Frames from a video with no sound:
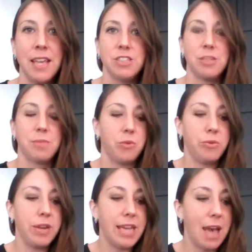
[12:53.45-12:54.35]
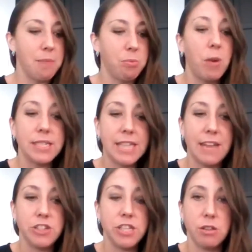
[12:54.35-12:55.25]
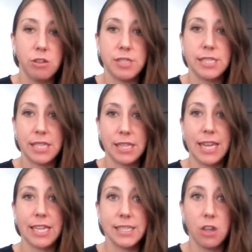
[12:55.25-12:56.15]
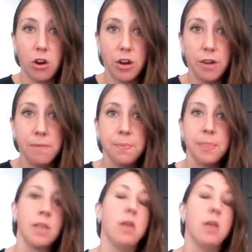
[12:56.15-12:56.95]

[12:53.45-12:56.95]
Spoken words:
So I'm going to recap what diverticulosis and litis are,